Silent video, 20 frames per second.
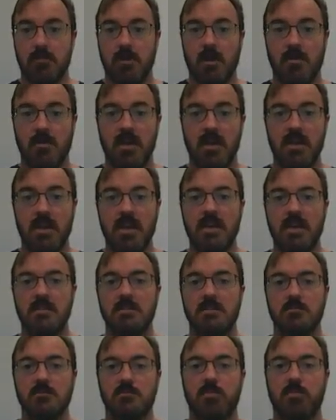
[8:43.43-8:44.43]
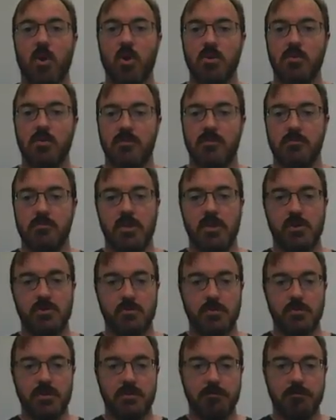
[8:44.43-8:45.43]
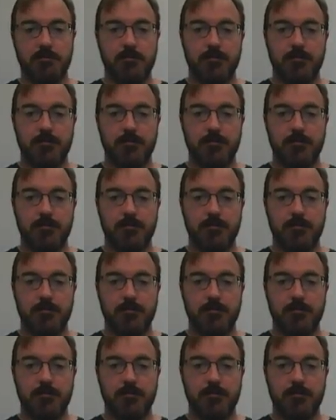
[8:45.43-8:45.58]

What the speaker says: All right, this was part of the measurement.